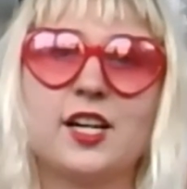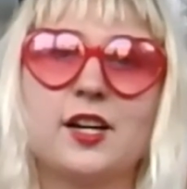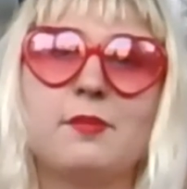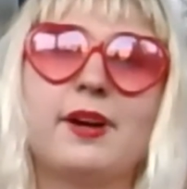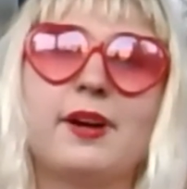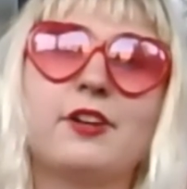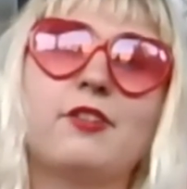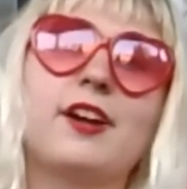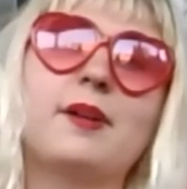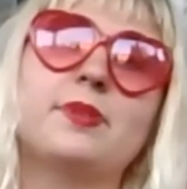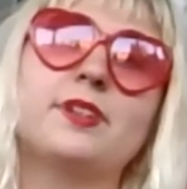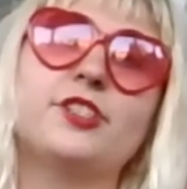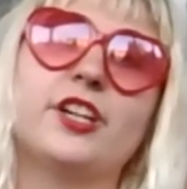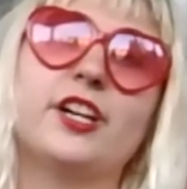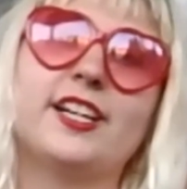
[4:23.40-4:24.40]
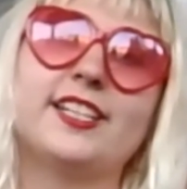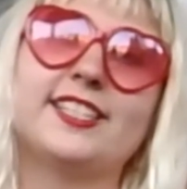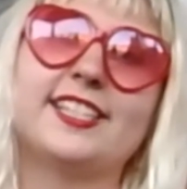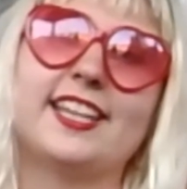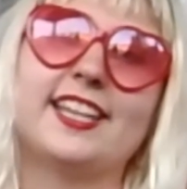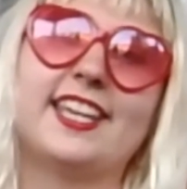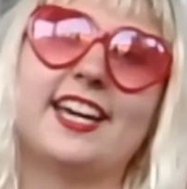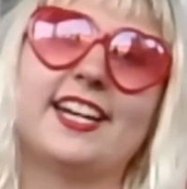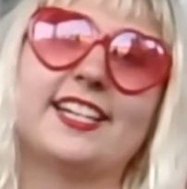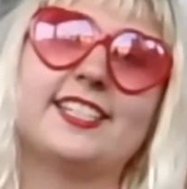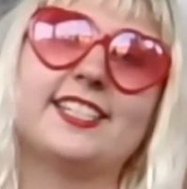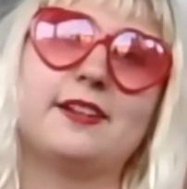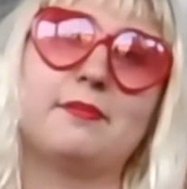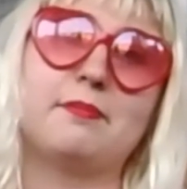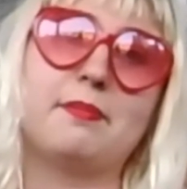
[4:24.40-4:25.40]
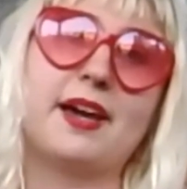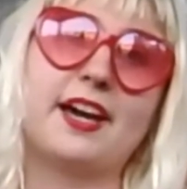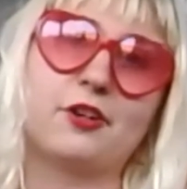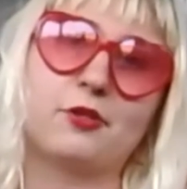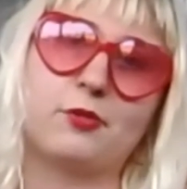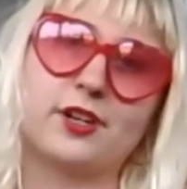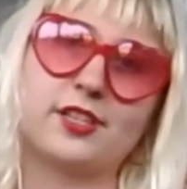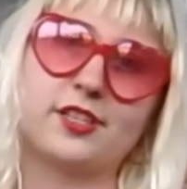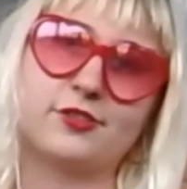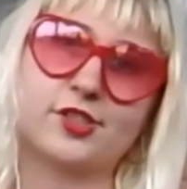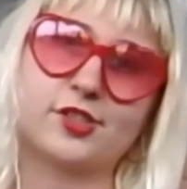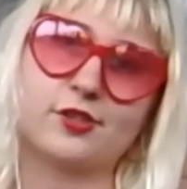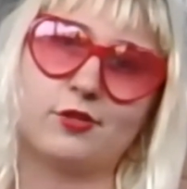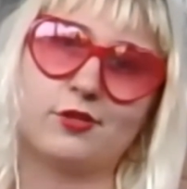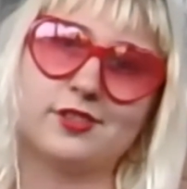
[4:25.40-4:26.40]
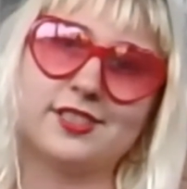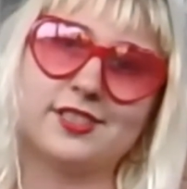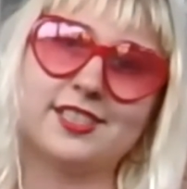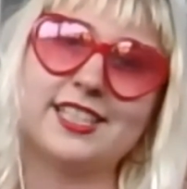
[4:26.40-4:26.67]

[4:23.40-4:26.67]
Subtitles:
My Grandpa John said that it didn't matter what you sold.